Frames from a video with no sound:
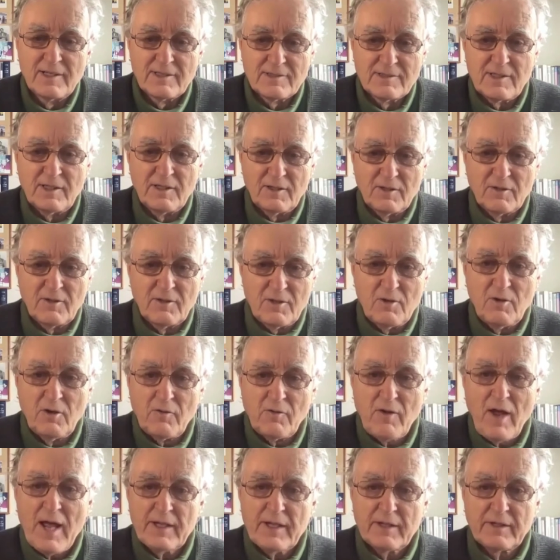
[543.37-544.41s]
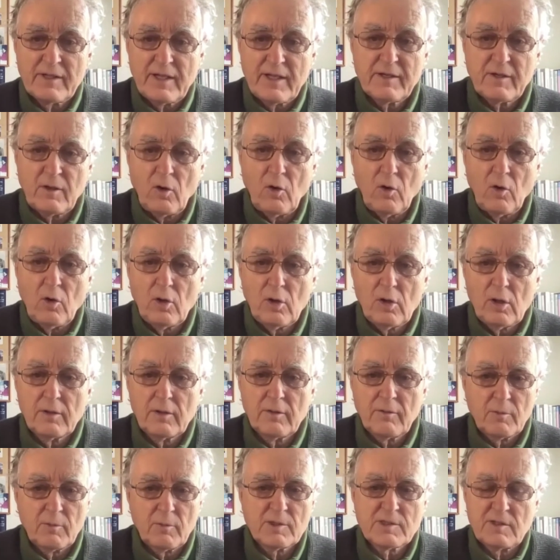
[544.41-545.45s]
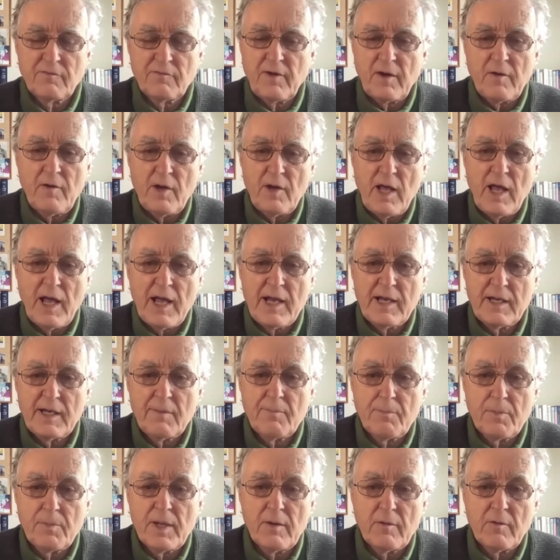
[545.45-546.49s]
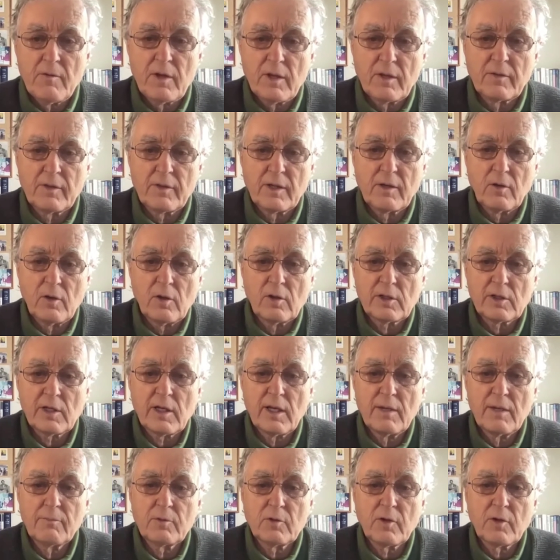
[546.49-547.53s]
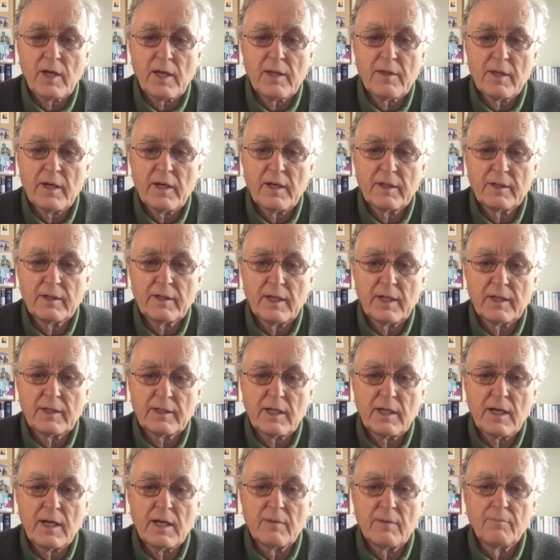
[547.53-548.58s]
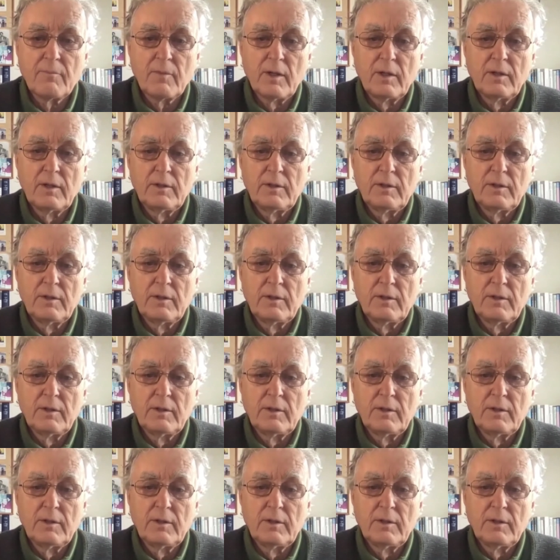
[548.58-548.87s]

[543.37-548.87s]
So you're right, it was a very heady period that all came together at that time.